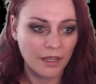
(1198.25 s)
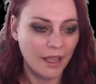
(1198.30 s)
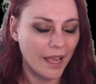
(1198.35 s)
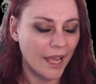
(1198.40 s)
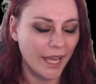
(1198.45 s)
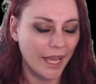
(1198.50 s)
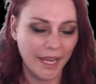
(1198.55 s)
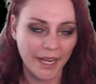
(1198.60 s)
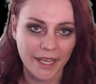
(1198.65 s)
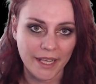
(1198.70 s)

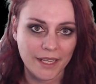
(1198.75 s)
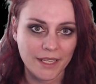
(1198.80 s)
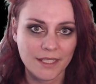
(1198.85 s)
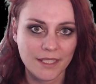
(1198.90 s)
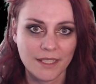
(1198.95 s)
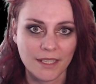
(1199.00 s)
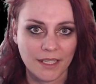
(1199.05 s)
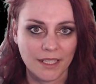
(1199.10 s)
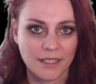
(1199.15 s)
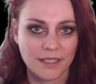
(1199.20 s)
i hate
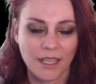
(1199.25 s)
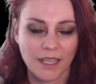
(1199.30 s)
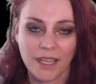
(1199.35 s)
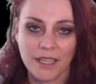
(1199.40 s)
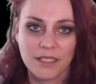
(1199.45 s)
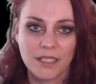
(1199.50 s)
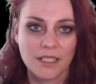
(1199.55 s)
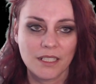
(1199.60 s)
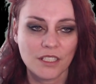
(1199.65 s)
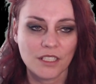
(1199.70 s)
that i
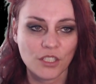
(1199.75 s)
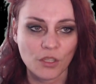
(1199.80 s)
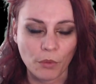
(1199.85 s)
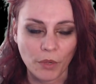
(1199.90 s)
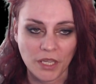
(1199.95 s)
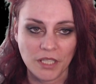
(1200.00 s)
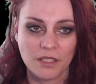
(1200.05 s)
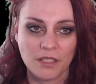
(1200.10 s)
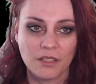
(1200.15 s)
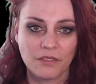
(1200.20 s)
think it's a
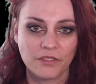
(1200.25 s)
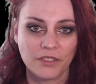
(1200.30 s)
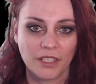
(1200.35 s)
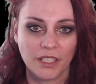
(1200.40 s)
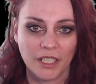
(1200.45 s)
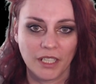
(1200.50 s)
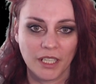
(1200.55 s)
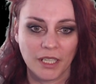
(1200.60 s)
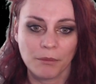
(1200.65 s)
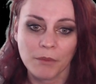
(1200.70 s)
waste of
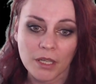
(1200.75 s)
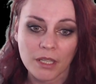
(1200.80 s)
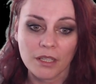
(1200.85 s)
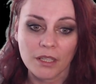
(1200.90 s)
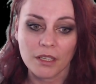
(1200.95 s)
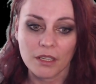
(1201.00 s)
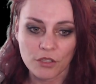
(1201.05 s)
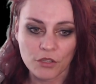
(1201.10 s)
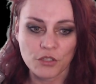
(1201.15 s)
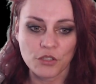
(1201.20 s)
time
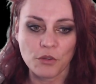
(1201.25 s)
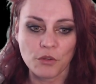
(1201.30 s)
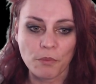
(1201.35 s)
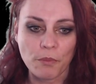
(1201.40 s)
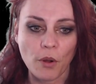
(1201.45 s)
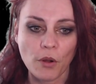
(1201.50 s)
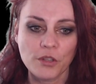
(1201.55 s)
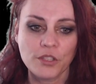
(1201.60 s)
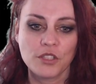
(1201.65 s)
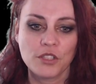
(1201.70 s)
you're
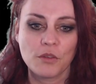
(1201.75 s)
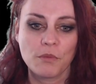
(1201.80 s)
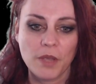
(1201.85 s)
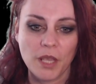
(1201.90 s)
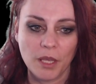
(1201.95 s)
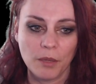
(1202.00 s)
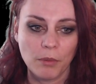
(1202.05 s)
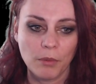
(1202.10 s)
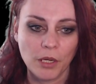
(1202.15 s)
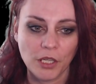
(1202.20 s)
supposed to be
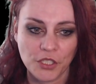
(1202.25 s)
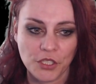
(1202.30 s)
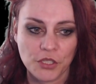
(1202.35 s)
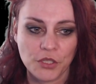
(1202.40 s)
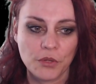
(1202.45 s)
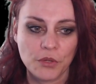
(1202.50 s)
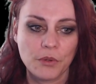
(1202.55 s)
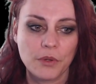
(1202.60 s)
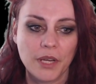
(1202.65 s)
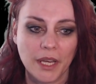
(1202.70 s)
able to
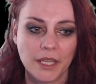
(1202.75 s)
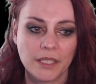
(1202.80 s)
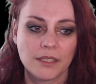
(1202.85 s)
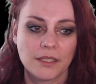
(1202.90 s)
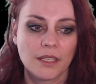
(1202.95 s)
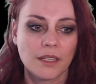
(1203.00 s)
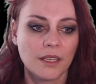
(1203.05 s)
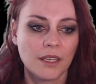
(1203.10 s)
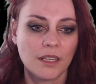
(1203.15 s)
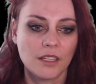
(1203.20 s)
do that
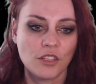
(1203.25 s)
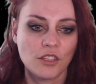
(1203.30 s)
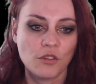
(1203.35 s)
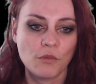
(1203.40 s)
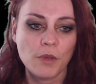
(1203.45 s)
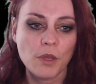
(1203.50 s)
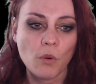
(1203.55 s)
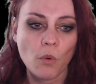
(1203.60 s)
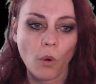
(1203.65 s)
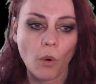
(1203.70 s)
and to
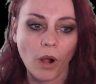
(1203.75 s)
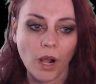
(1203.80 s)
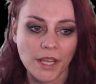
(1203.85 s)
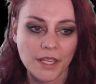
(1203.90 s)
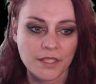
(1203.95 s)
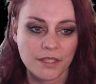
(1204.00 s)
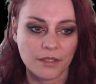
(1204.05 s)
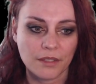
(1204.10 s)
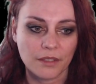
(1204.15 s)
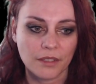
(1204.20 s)
be
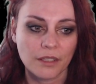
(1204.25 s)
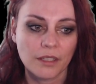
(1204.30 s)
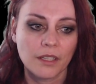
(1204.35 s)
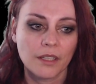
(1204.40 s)
wiser